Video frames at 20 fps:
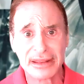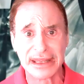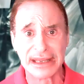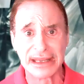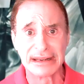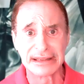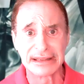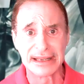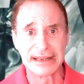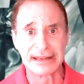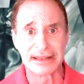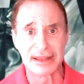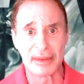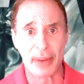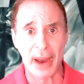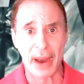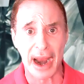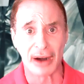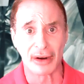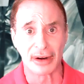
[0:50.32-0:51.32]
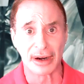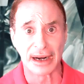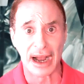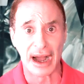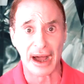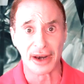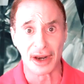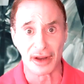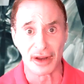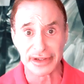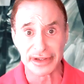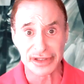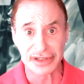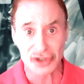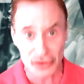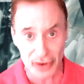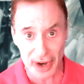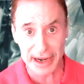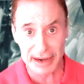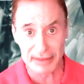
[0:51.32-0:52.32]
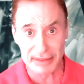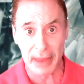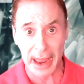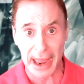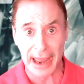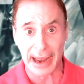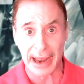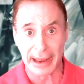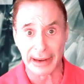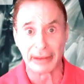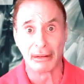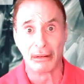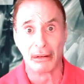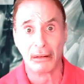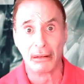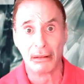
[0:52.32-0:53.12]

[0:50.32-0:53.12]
thinks he's the paragon of a straight man.